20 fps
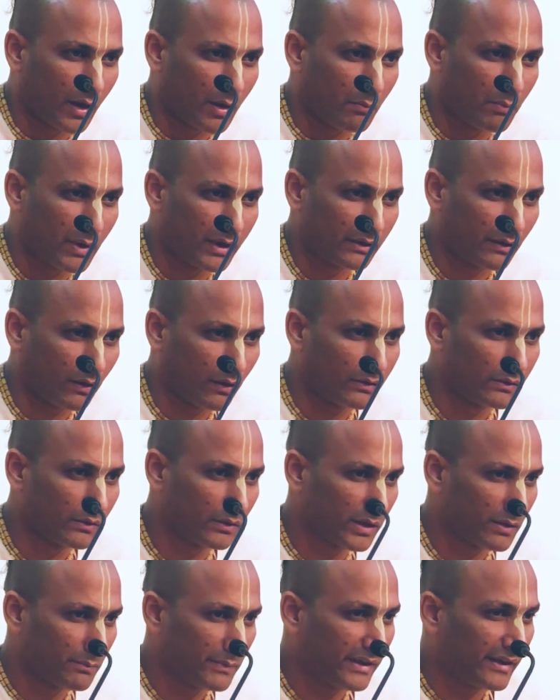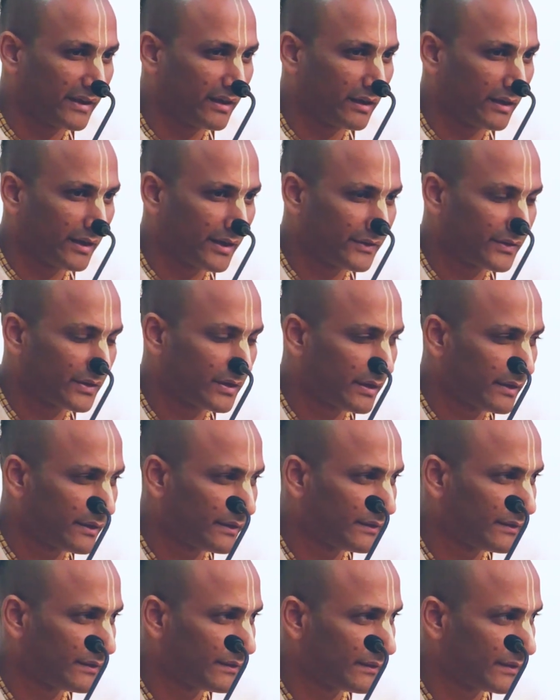But although the material nature
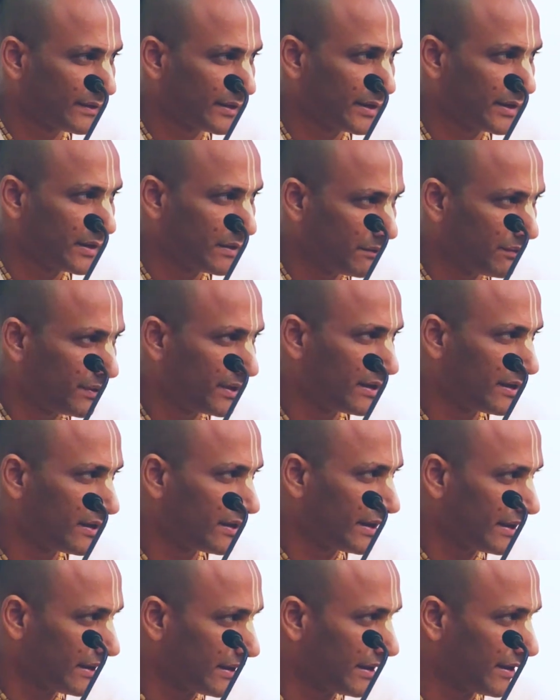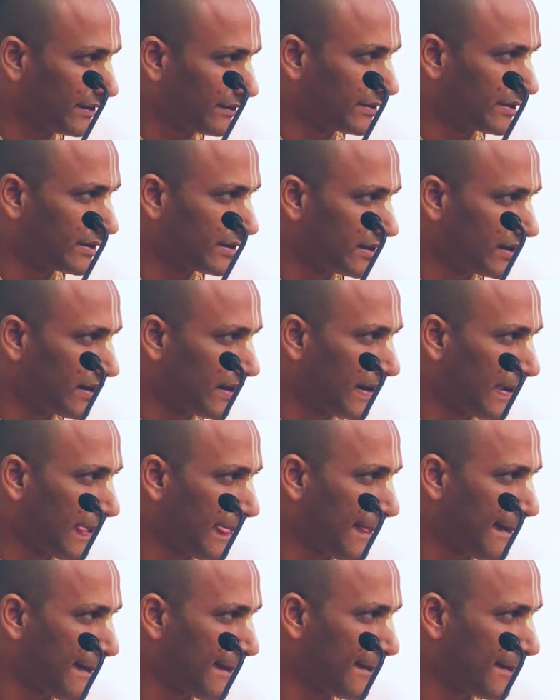is inferior in nature,
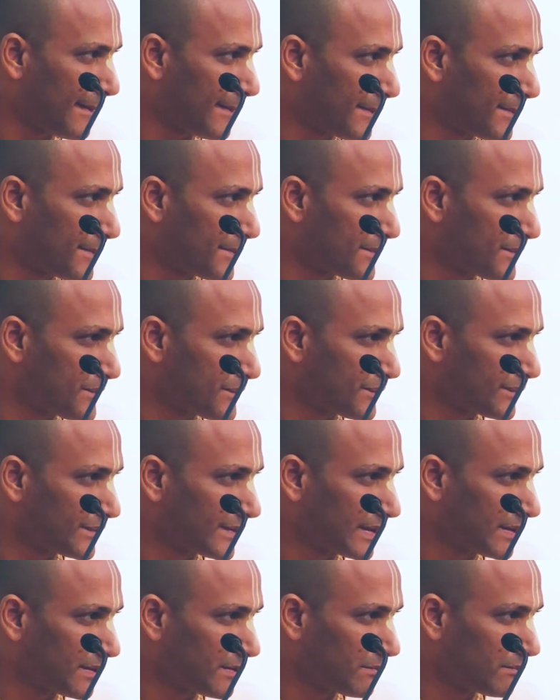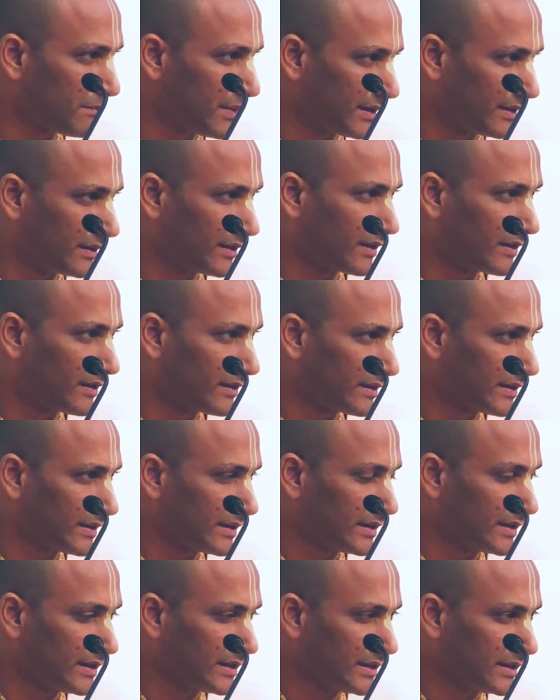but
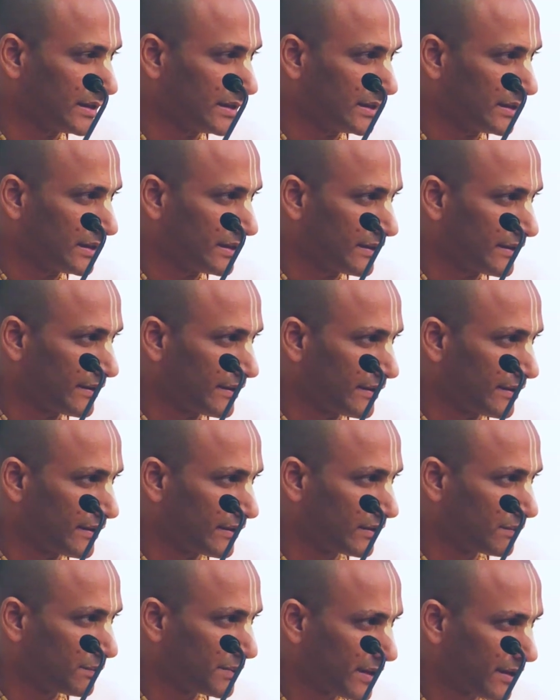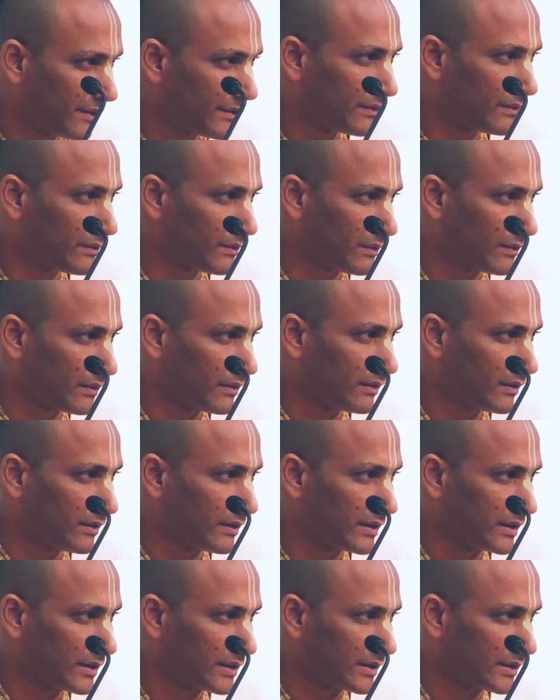spirit soul
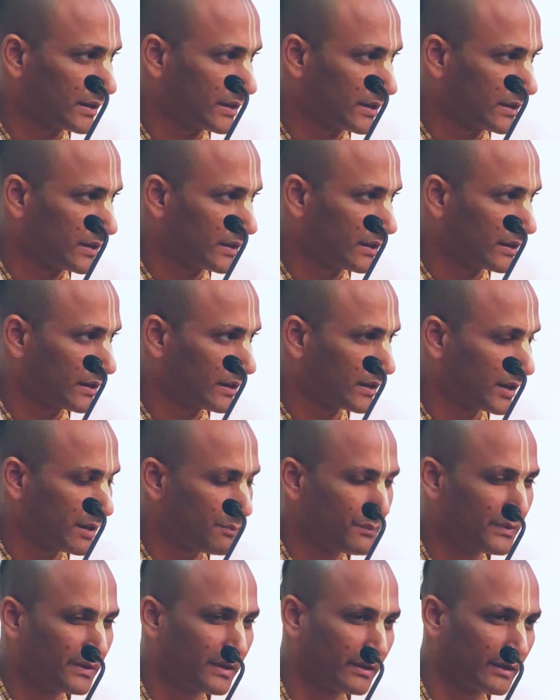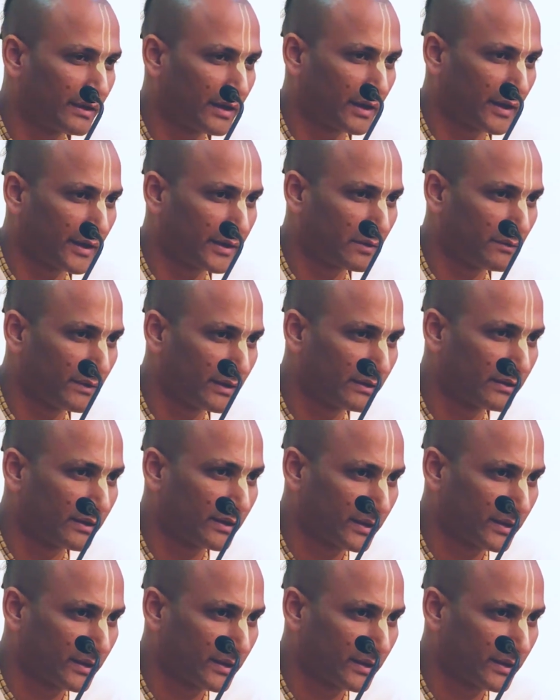comes in connect with